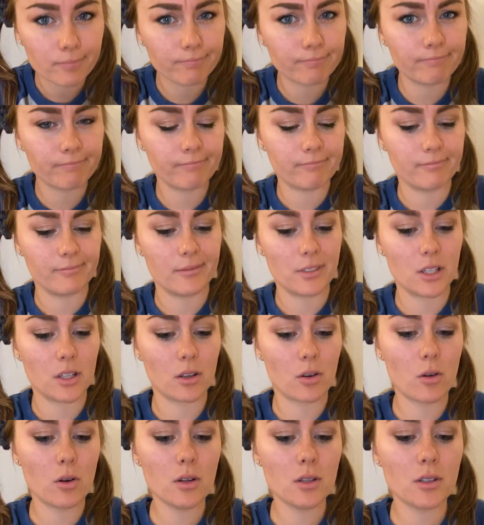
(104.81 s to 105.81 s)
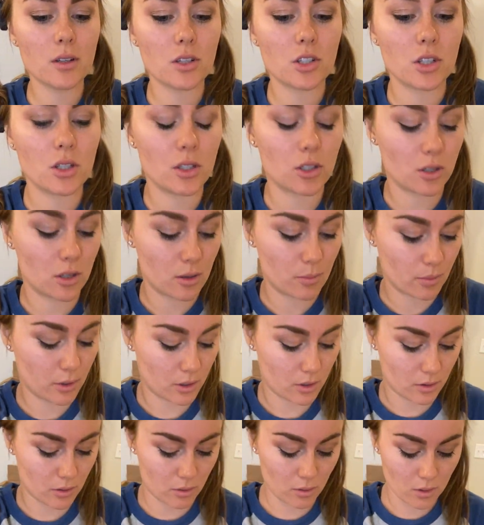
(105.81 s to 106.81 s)
So the cornstarch didn't turn it
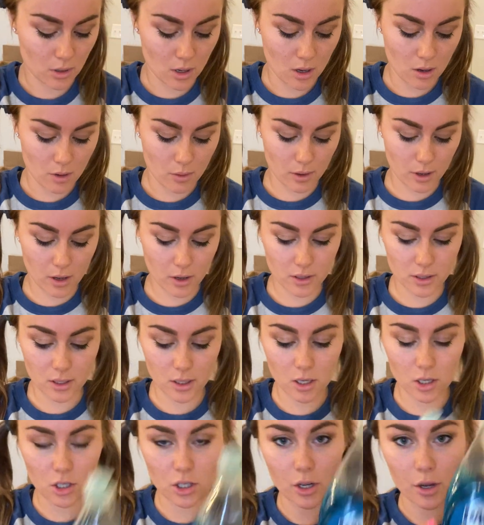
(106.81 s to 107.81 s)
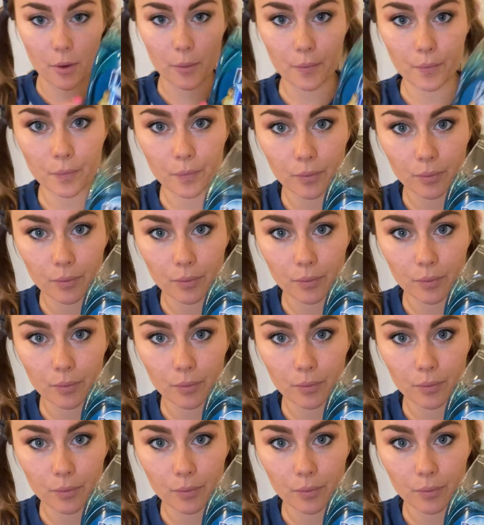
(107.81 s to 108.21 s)
blue. What color is the dish soap?